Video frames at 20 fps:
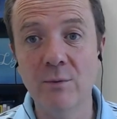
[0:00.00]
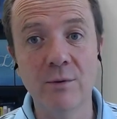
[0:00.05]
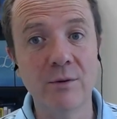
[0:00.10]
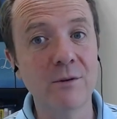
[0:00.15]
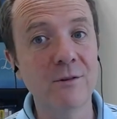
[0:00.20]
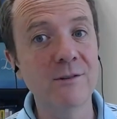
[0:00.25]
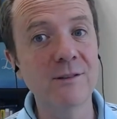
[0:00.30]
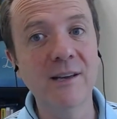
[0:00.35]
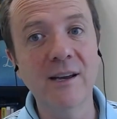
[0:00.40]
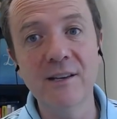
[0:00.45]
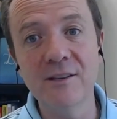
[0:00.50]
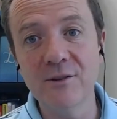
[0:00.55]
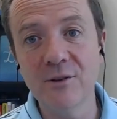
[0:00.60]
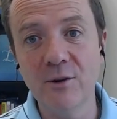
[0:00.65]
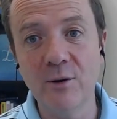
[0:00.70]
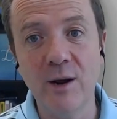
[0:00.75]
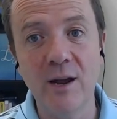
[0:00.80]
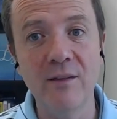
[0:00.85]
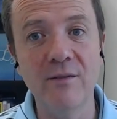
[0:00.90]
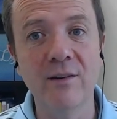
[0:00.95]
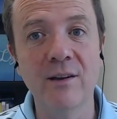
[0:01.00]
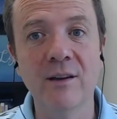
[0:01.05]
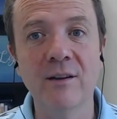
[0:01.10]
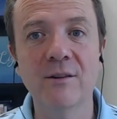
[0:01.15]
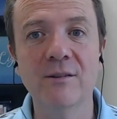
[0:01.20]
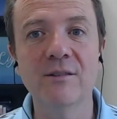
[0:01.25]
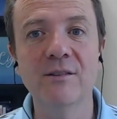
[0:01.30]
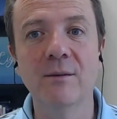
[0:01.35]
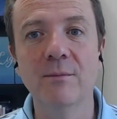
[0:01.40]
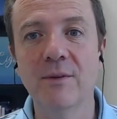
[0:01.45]
whether it's laser engraving
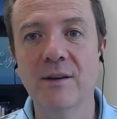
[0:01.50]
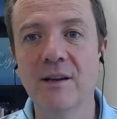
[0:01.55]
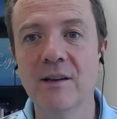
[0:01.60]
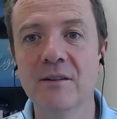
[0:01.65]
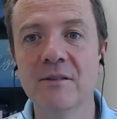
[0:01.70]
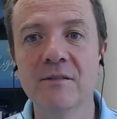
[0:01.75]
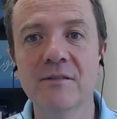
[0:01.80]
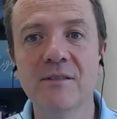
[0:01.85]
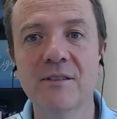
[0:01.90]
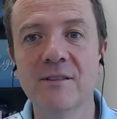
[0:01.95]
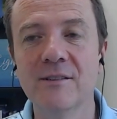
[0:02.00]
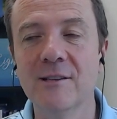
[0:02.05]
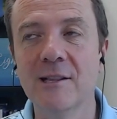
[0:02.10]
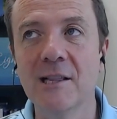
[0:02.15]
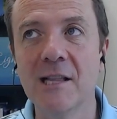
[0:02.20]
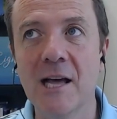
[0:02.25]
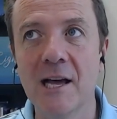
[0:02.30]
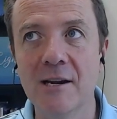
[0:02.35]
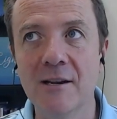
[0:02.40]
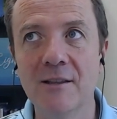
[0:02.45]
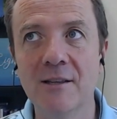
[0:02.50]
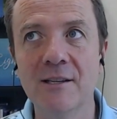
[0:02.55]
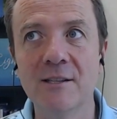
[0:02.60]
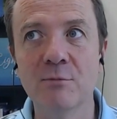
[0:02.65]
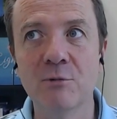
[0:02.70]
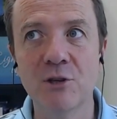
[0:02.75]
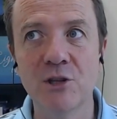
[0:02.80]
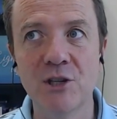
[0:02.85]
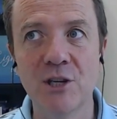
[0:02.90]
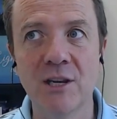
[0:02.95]
or something else, is a lot of these
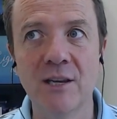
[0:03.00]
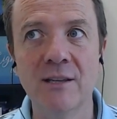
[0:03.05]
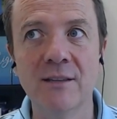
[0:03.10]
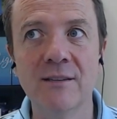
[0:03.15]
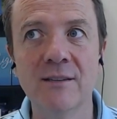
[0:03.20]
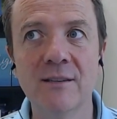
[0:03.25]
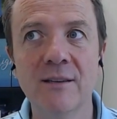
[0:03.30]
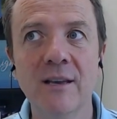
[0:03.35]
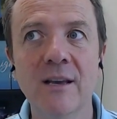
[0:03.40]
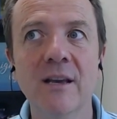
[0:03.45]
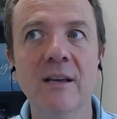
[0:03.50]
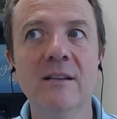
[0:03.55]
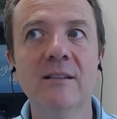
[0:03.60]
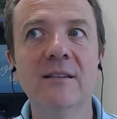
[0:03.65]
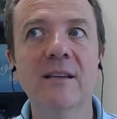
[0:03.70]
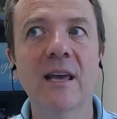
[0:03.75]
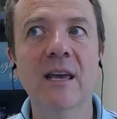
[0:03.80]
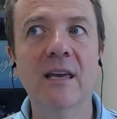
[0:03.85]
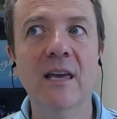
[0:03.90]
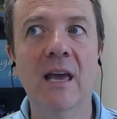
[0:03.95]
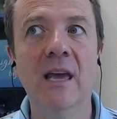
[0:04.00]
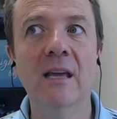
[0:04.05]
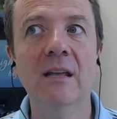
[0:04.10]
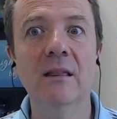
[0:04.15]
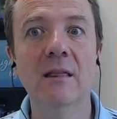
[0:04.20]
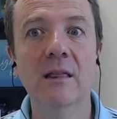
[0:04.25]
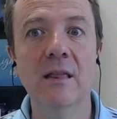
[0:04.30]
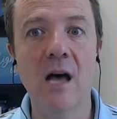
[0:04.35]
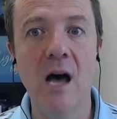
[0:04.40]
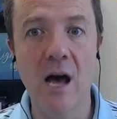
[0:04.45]
machines take a
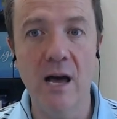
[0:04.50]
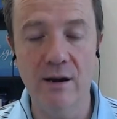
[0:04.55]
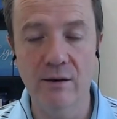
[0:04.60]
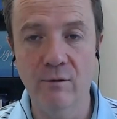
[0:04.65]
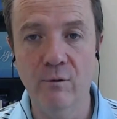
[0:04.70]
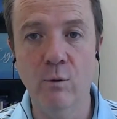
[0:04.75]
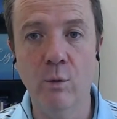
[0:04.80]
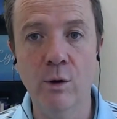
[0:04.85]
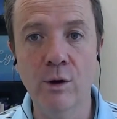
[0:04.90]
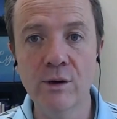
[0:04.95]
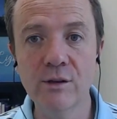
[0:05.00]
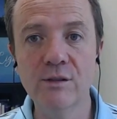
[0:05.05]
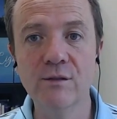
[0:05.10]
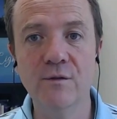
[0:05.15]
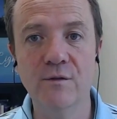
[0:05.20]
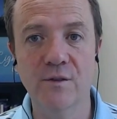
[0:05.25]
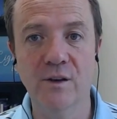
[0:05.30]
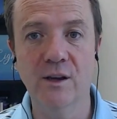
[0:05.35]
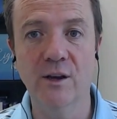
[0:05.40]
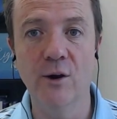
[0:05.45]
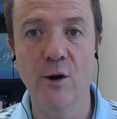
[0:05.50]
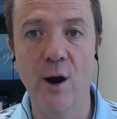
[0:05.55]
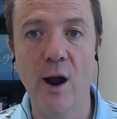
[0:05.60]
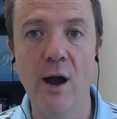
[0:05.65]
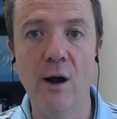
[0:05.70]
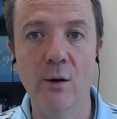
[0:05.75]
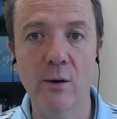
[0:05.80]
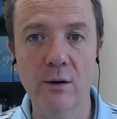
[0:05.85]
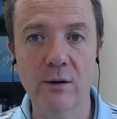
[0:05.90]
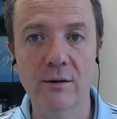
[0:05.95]
lot of work to figure
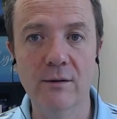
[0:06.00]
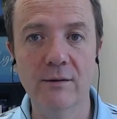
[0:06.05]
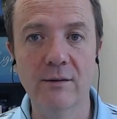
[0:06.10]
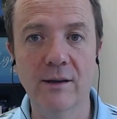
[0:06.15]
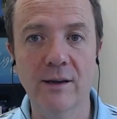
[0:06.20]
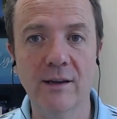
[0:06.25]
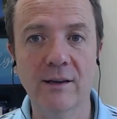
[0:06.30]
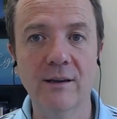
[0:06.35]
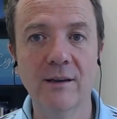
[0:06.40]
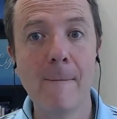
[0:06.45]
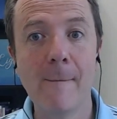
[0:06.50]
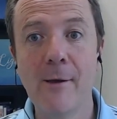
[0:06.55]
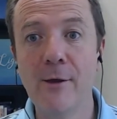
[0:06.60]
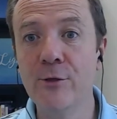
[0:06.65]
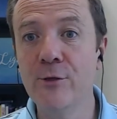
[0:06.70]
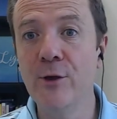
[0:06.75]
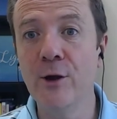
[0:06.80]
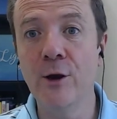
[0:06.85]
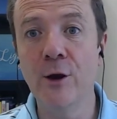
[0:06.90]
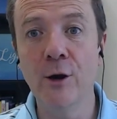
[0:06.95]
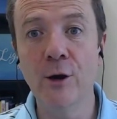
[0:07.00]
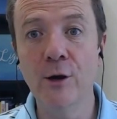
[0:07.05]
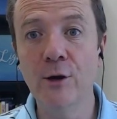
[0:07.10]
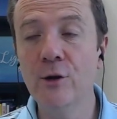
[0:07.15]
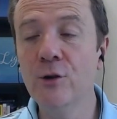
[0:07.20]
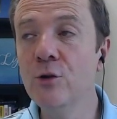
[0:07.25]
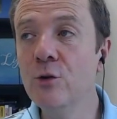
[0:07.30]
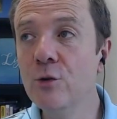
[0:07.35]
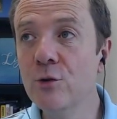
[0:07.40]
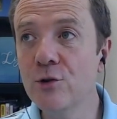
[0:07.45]
out. Like, they're
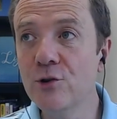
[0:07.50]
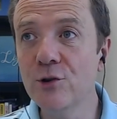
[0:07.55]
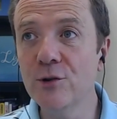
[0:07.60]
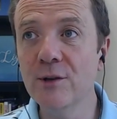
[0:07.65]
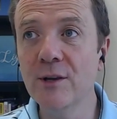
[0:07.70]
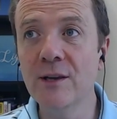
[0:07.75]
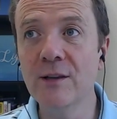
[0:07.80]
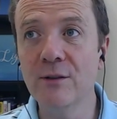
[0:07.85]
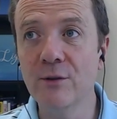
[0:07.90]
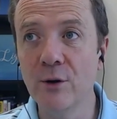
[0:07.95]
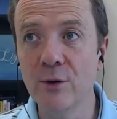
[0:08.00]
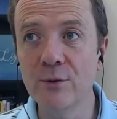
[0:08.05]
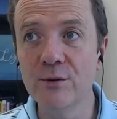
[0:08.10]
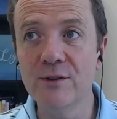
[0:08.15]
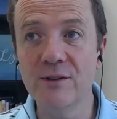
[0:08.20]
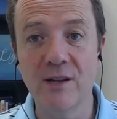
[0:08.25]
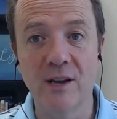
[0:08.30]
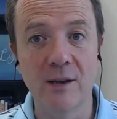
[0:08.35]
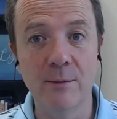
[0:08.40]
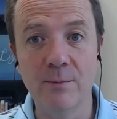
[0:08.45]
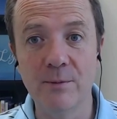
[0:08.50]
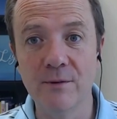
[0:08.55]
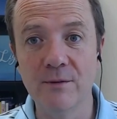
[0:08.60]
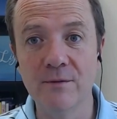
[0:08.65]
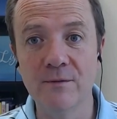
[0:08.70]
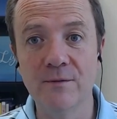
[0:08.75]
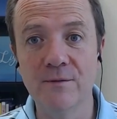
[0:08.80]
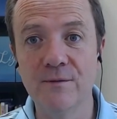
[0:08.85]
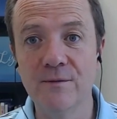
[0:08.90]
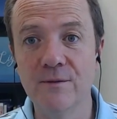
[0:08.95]
usually those type
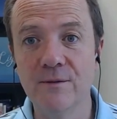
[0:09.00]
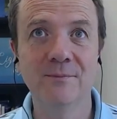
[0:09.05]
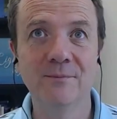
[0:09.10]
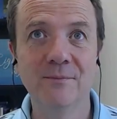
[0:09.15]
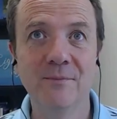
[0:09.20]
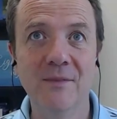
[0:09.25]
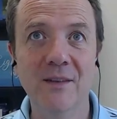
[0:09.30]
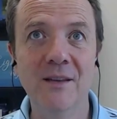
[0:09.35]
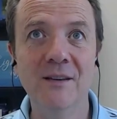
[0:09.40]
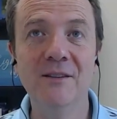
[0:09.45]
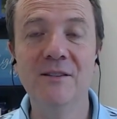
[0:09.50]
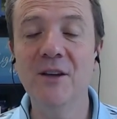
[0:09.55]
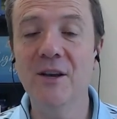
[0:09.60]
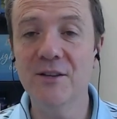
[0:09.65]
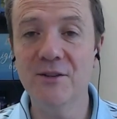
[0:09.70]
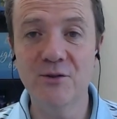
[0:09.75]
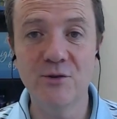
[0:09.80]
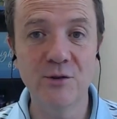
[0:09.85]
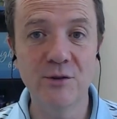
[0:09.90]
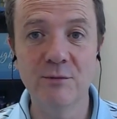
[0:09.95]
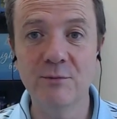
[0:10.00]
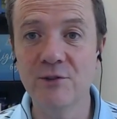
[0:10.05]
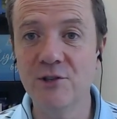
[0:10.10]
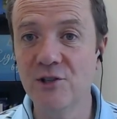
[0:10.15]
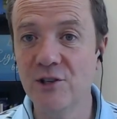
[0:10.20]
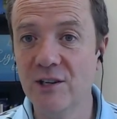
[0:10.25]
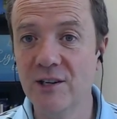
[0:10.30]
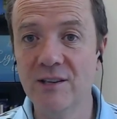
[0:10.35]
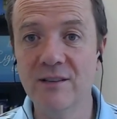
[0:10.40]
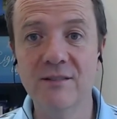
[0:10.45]
of industrial
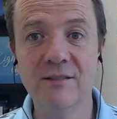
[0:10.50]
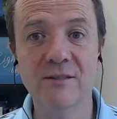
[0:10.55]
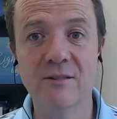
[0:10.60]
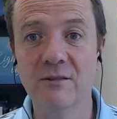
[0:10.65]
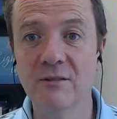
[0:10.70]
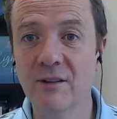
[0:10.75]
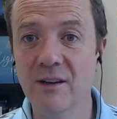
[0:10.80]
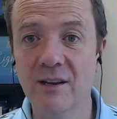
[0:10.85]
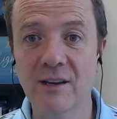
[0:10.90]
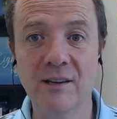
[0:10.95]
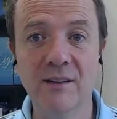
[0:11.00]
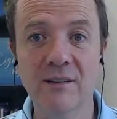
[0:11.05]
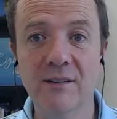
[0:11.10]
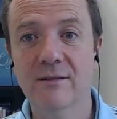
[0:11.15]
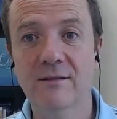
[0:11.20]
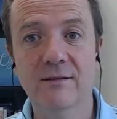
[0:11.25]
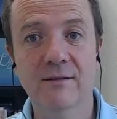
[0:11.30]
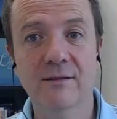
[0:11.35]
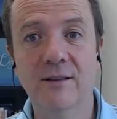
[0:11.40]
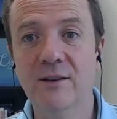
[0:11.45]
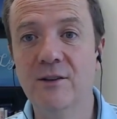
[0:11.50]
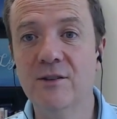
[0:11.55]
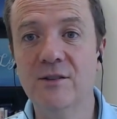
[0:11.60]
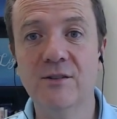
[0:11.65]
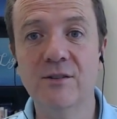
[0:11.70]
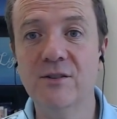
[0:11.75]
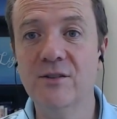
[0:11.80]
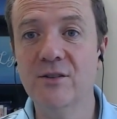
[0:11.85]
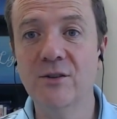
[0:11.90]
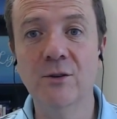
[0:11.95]
machines, or like they just
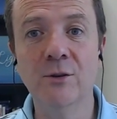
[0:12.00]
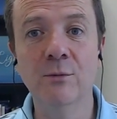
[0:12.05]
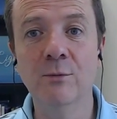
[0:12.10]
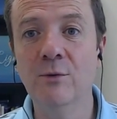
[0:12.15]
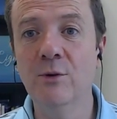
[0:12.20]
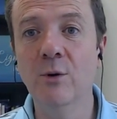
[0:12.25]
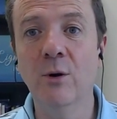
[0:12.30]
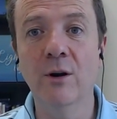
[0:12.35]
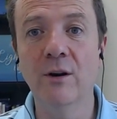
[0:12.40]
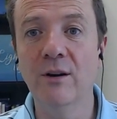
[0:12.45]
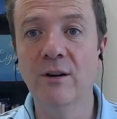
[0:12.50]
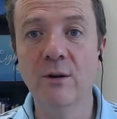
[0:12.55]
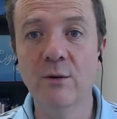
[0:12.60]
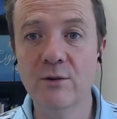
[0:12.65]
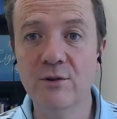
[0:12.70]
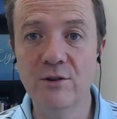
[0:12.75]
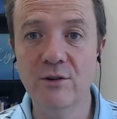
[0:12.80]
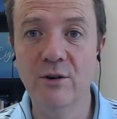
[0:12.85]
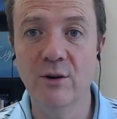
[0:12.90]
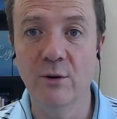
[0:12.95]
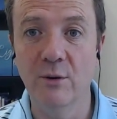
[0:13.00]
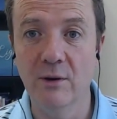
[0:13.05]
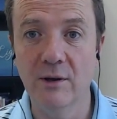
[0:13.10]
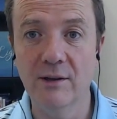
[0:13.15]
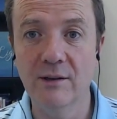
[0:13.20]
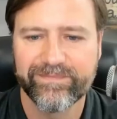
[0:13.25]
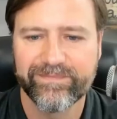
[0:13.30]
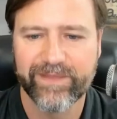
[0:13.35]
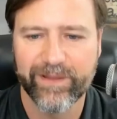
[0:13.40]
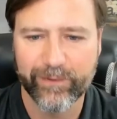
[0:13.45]
assume you already know what you're doing.
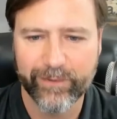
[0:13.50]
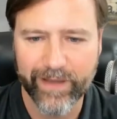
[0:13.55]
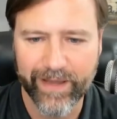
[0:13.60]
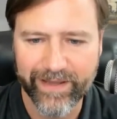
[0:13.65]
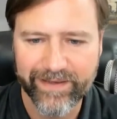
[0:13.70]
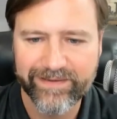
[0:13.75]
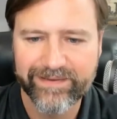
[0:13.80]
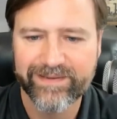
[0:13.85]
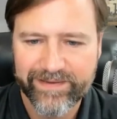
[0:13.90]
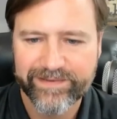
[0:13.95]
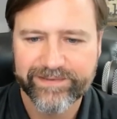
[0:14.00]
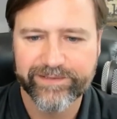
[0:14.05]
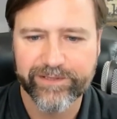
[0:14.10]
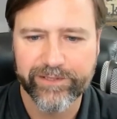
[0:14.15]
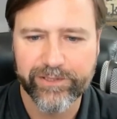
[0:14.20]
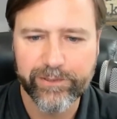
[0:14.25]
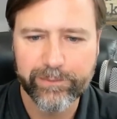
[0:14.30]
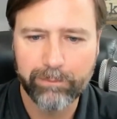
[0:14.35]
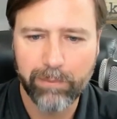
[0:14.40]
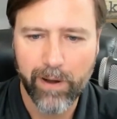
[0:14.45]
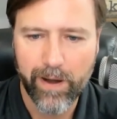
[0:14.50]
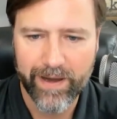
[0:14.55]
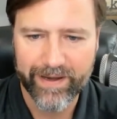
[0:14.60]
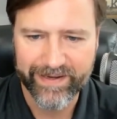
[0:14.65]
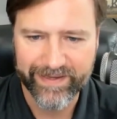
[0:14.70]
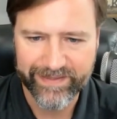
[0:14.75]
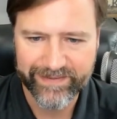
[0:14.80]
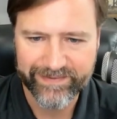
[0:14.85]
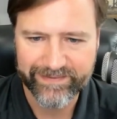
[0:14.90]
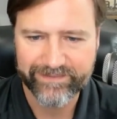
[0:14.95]
Okay. So you bought
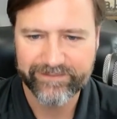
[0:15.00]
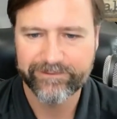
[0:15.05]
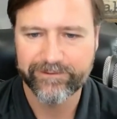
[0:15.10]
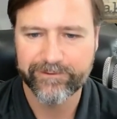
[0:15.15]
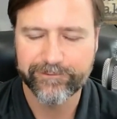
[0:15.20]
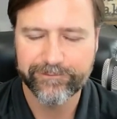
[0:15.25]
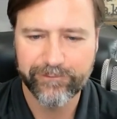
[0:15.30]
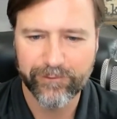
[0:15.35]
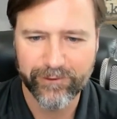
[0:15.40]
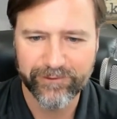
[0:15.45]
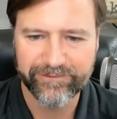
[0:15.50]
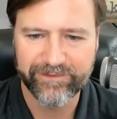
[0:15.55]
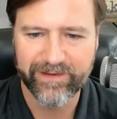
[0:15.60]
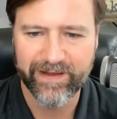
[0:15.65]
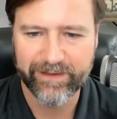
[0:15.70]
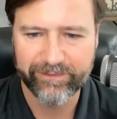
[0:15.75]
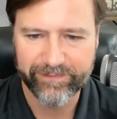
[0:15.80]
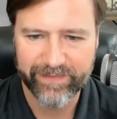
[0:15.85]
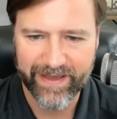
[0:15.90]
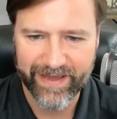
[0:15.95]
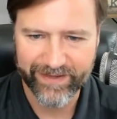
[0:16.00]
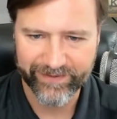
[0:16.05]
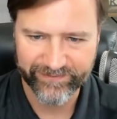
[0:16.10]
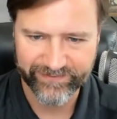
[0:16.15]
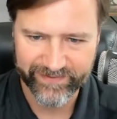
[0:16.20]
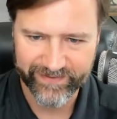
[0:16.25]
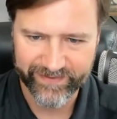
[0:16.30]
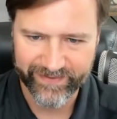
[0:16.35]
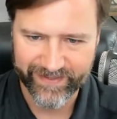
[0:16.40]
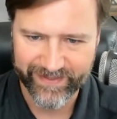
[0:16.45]
it for four or five
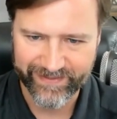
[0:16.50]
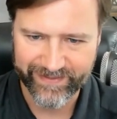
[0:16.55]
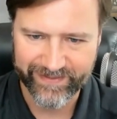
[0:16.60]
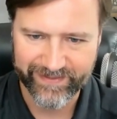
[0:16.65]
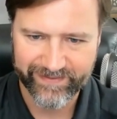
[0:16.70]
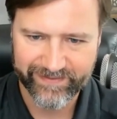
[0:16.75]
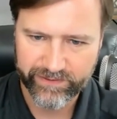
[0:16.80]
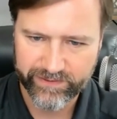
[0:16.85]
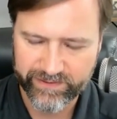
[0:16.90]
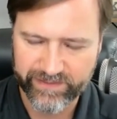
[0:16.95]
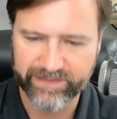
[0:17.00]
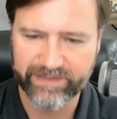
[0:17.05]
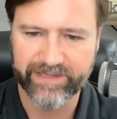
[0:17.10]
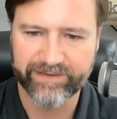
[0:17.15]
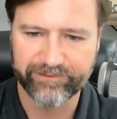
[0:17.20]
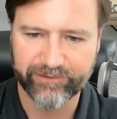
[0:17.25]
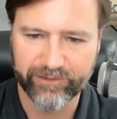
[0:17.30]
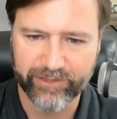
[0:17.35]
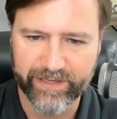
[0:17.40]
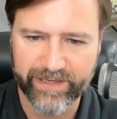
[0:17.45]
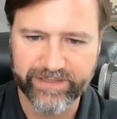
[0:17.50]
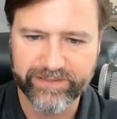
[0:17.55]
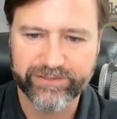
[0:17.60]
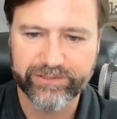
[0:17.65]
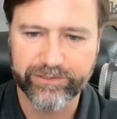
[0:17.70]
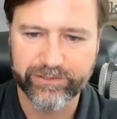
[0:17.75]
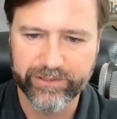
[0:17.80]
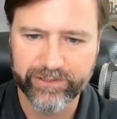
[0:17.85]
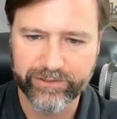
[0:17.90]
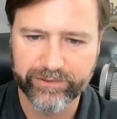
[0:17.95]
thousand. They delivered it
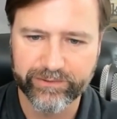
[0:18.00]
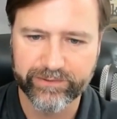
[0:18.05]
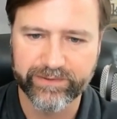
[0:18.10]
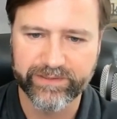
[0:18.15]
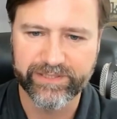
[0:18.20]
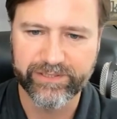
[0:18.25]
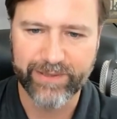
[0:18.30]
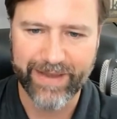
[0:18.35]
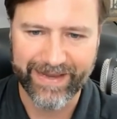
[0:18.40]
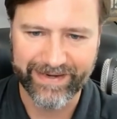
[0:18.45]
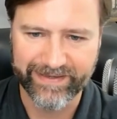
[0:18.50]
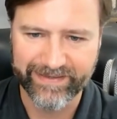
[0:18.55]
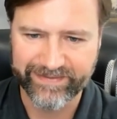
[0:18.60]
to you, and you had